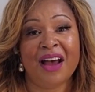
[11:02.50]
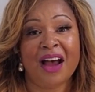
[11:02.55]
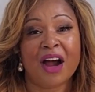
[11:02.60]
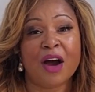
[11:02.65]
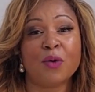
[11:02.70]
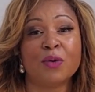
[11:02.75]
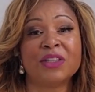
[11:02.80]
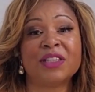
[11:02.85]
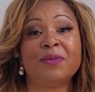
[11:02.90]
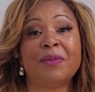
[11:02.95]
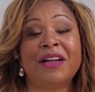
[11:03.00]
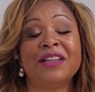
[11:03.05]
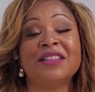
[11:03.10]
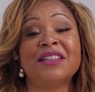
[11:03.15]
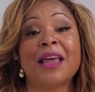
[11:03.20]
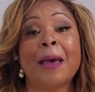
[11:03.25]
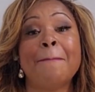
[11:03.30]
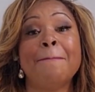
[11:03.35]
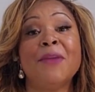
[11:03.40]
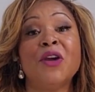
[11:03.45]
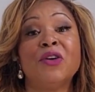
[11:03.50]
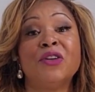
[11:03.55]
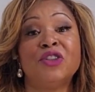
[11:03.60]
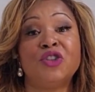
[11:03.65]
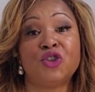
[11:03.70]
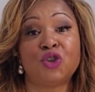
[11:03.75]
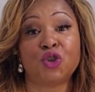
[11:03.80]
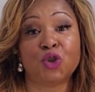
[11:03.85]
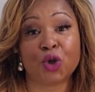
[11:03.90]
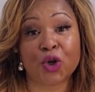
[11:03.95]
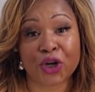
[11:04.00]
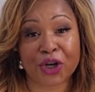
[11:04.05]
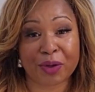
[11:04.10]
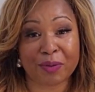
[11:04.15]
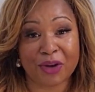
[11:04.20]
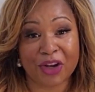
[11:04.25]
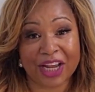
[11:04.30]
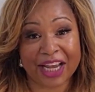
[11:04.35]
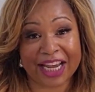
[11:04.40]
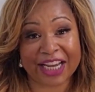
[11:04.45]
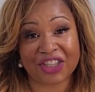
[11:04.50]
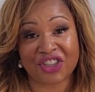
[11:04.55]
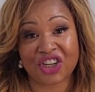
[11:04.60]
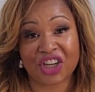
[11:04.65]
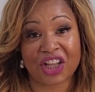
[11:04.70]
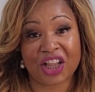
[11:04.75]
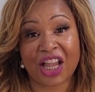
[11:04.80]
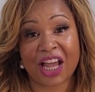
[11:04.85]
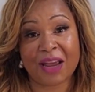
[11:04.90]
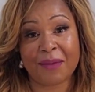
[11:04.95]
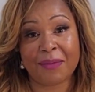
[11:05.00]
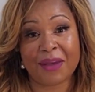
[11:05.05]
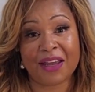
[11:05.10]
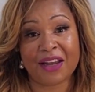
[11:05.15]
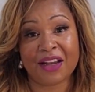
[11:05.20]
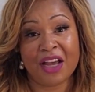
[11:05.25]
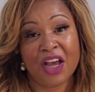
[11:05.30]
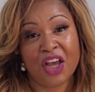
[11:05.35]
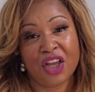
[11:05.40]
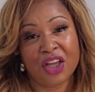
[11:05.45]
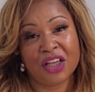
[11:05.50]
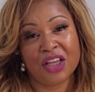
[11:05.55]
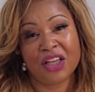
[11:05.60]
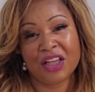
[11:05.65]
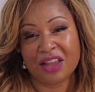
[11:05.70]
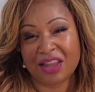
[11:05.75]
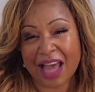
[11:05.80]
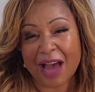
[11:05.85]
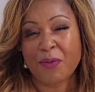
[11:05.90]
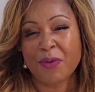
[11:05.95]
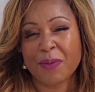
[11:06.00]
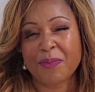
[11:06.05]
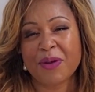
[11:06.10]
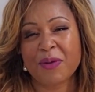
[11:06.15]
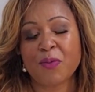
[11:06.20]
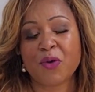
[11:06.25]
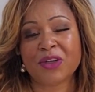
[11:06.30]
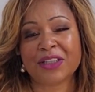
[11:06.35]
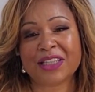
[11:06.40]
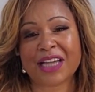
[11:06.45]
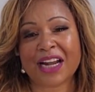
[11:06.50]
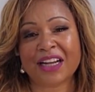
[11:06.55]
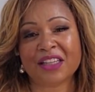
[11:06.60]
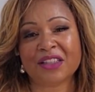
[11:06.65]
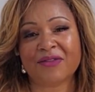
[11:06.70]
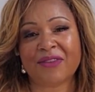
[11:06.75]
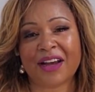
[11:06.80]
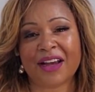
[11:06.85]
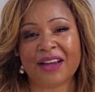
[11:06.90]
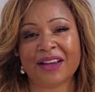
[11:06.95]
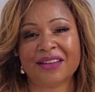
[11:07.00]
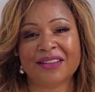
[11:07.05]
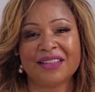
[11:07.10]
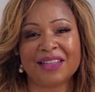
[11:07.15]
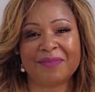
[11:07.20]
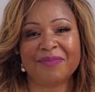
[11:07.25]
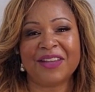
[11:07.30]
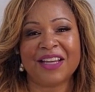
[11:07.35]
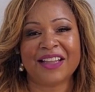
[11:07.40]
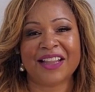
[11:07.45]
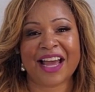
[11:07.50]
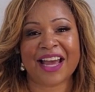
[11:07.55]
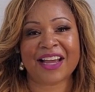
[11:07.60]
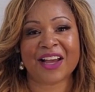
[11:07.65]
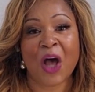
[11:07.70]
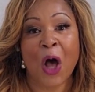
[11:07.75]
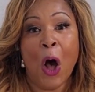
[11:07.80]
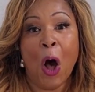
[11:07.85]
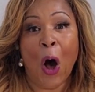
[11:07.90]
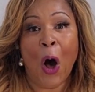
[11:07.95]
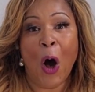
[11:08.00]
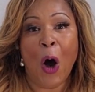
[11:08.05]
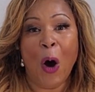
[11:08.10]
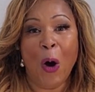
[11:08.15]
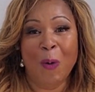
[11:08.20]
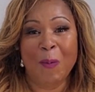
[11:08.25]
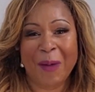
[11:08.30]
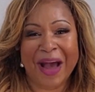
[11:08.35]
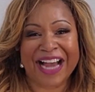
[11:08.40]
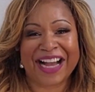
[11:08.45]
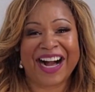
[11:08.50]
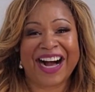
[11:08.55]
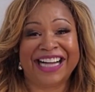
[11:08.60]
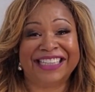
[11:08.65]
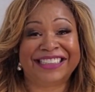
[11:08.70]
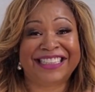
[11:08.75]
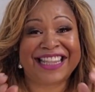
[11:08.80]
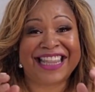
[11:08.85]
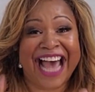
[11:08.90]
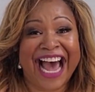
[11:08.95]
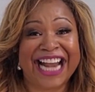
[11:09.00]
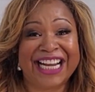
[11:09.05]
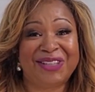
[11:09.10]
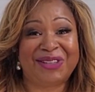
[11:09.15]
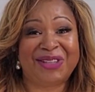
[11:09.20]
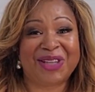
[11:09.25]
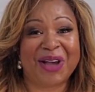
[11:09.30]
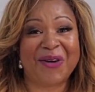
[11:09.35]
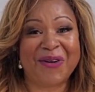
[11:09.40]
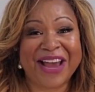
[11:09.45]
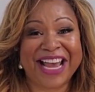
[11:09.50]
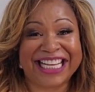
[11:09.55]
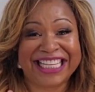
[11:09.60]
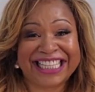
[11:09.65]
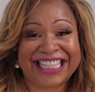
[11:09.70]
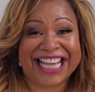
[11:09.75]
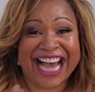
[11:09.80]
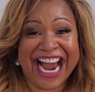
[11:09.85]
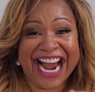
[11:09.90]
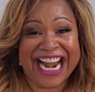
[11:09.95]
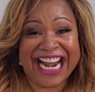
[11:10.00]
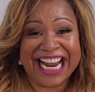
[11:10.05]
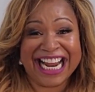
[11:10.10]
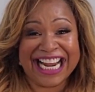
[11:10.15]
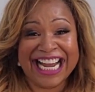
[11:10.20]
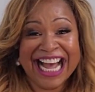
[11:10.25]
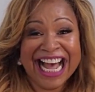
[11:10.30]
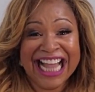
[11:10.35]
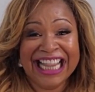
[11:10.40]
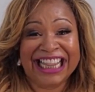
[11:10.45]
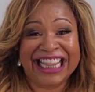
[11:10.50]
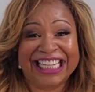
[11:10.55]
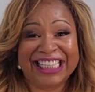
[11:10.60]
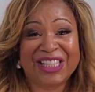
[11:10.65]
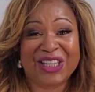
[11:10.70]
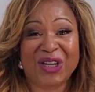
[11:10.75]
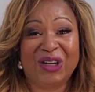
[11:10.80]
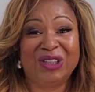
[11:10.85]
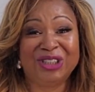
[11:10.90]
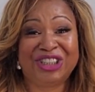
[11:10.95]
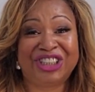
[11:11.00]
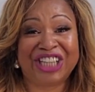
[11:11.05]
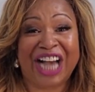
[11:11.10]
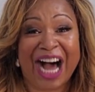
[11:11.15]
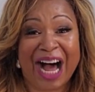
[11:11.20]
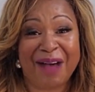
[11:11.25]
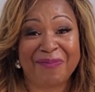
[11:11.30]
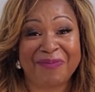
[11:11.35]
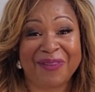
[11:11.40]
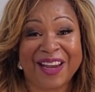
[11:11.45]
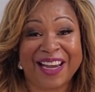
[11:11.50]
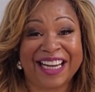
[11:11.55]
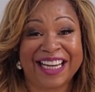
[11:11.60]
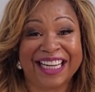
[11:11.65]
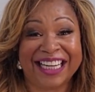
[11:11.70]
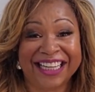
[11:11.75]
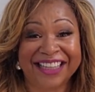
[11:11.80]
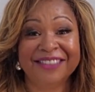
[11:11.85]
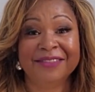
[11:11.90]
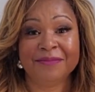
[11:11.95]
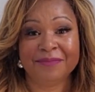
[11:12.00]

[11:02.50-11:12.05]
a response that mirrors your communication climate. That would be more satisfying. Something like, oh my gosh, that is so exciting. Let's go shopping,